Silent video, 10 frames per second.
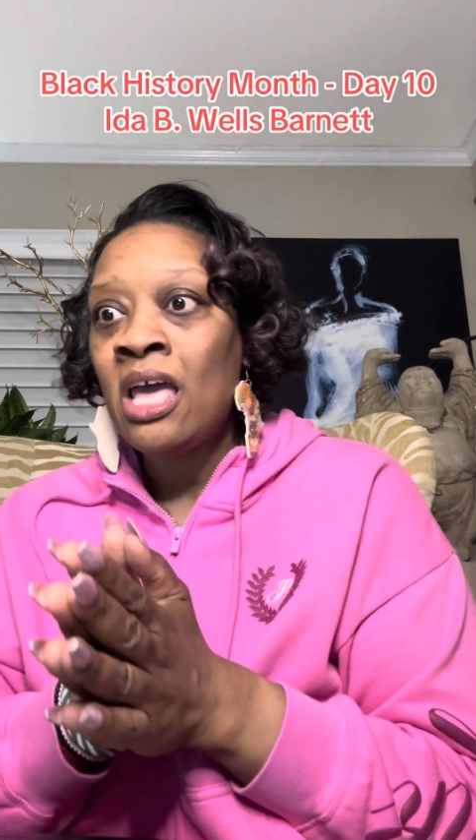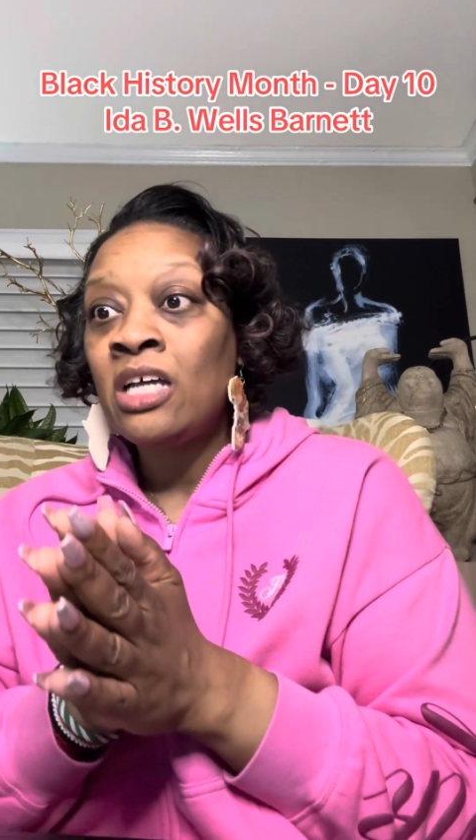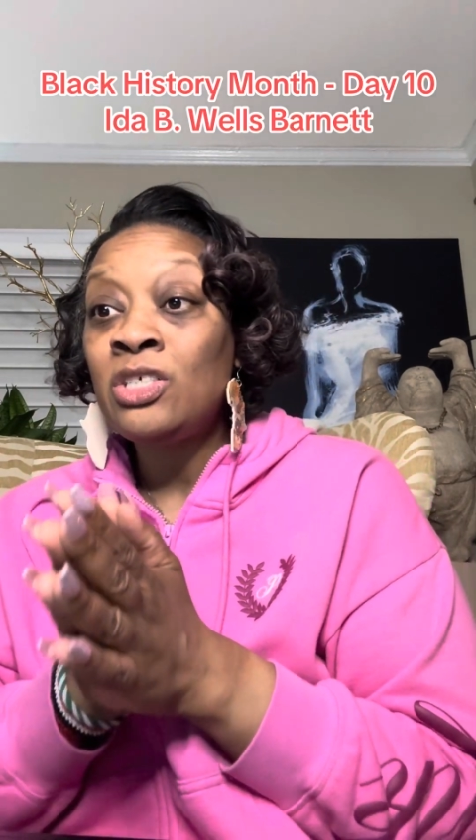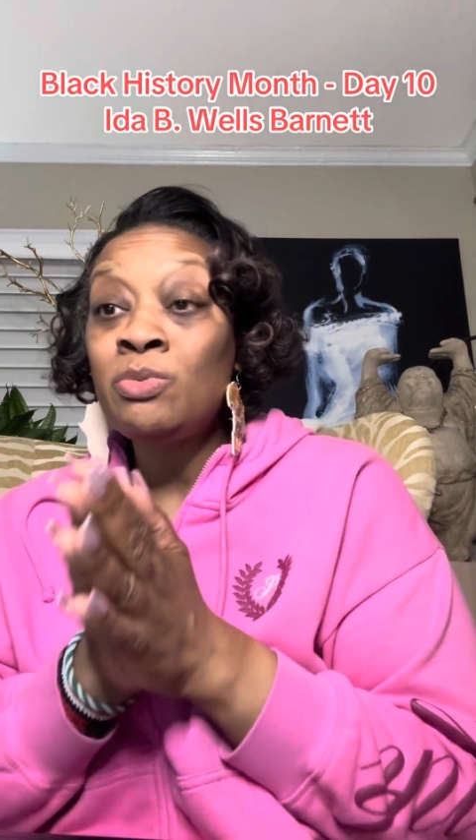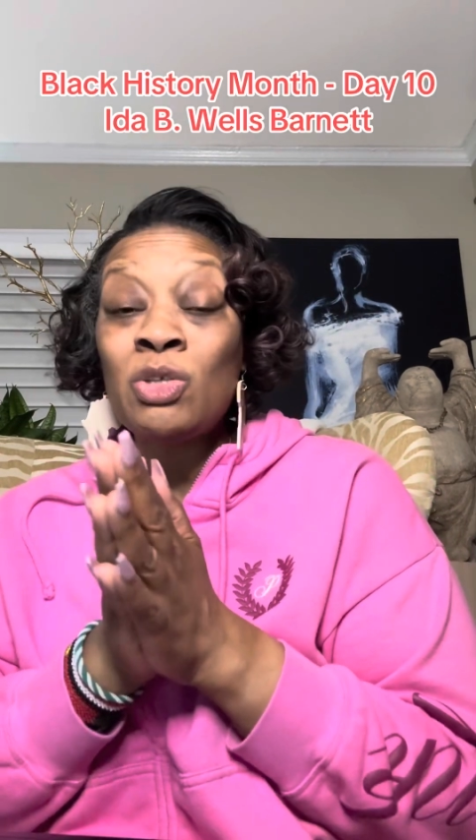
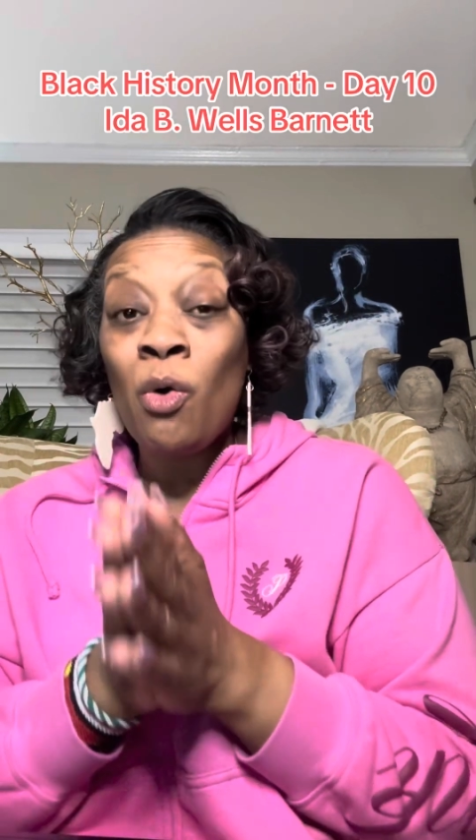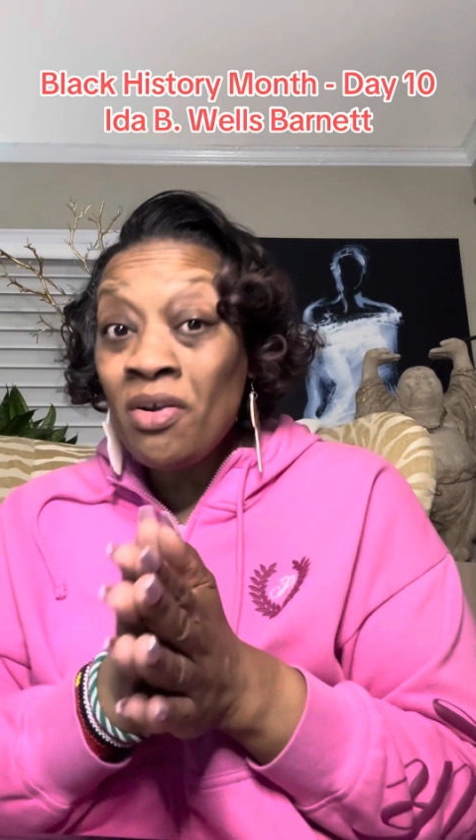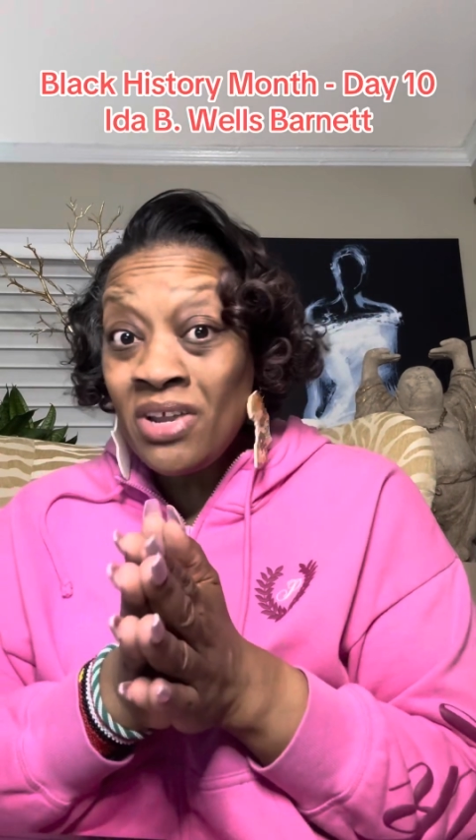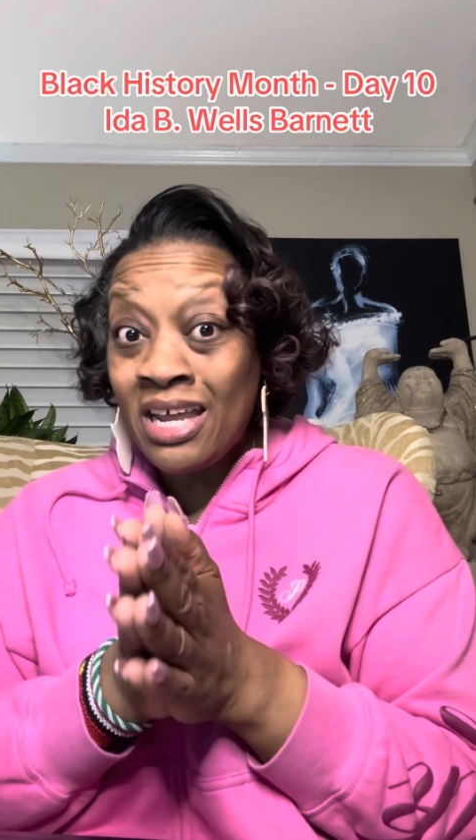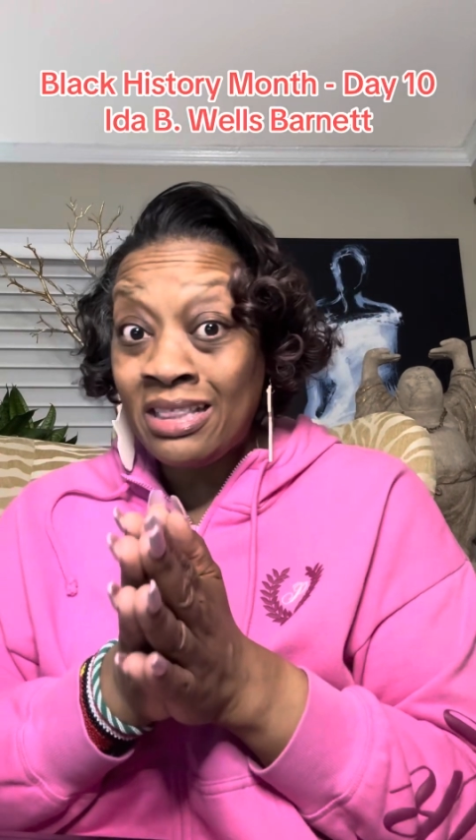She was
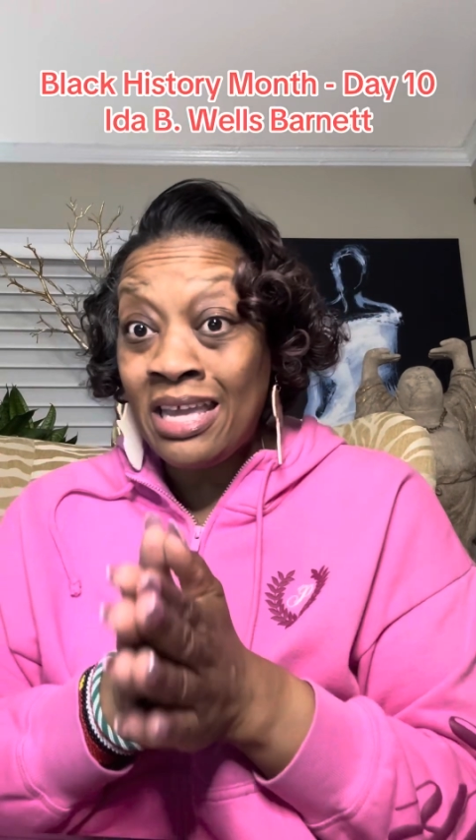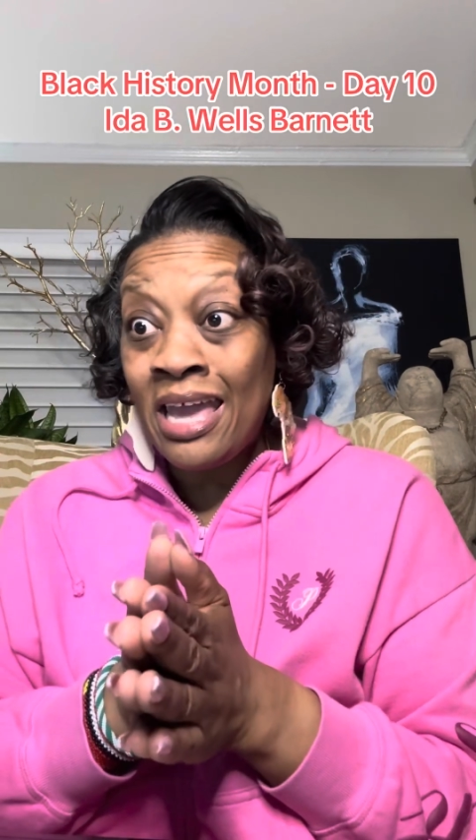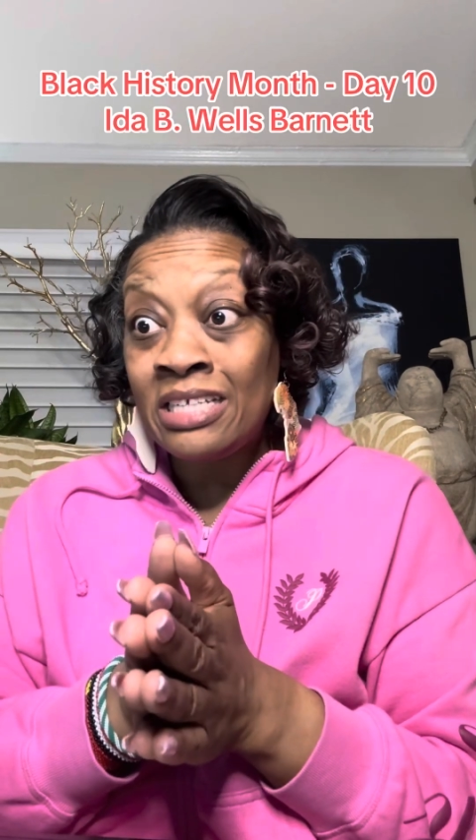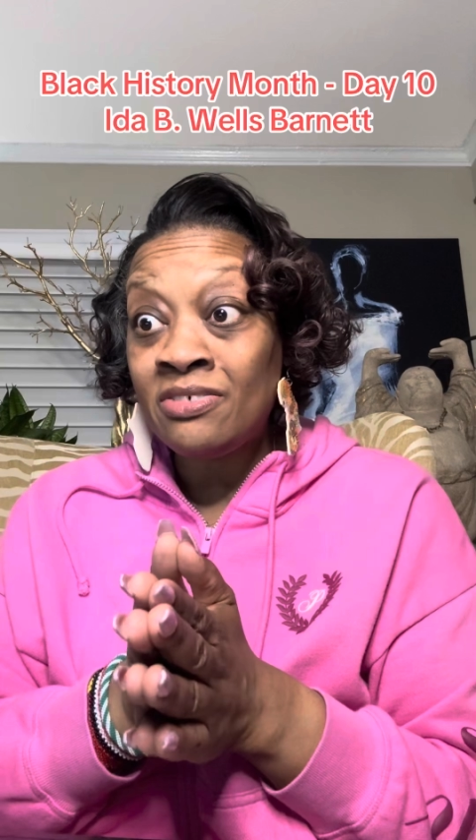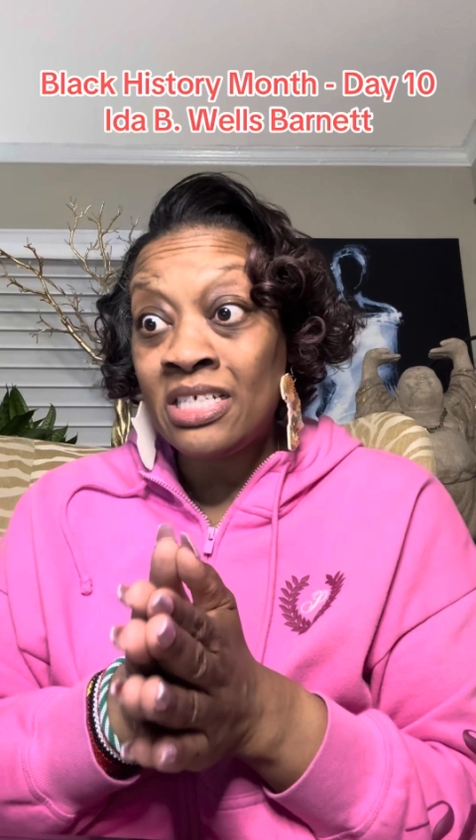orphaned at the
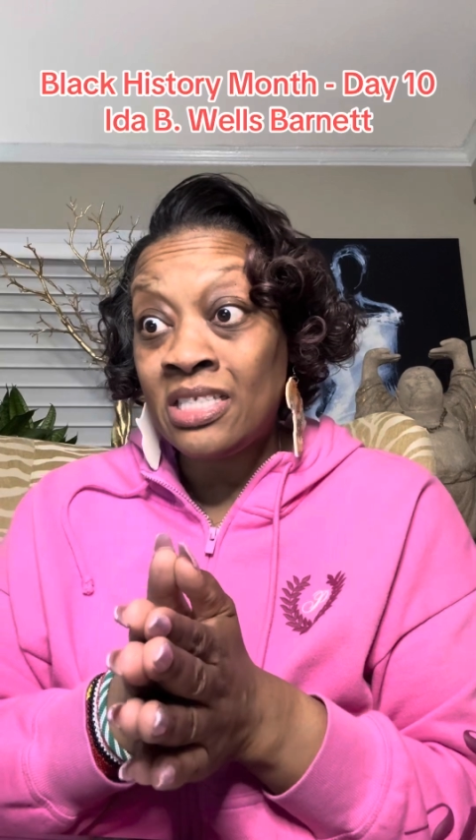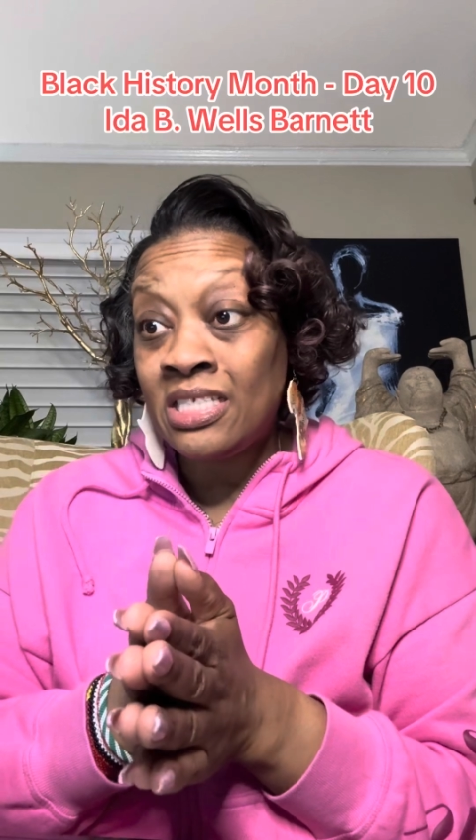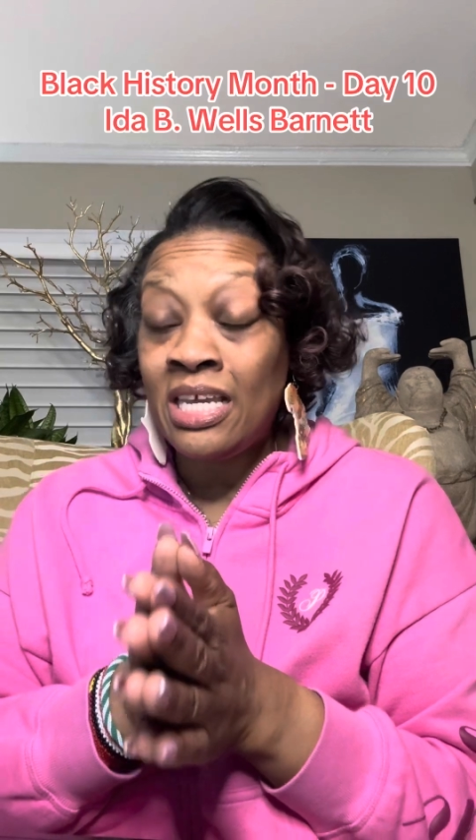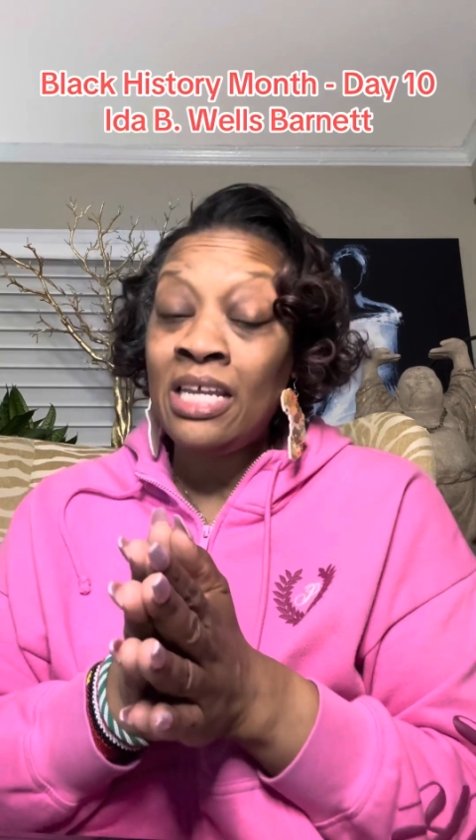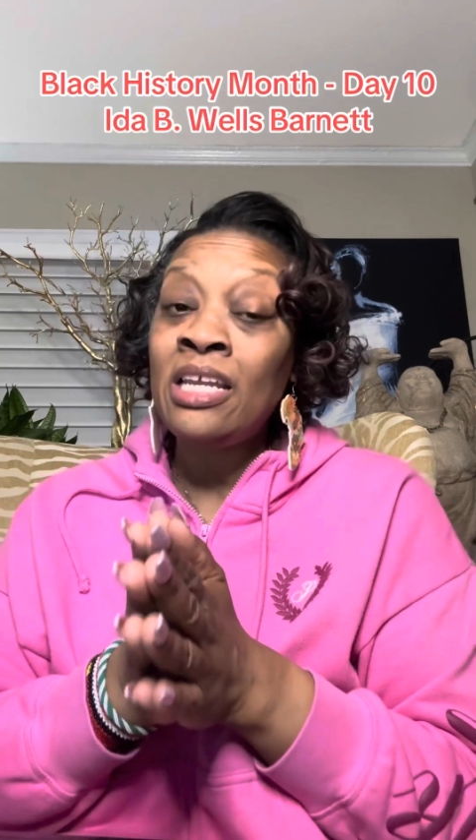age of 16,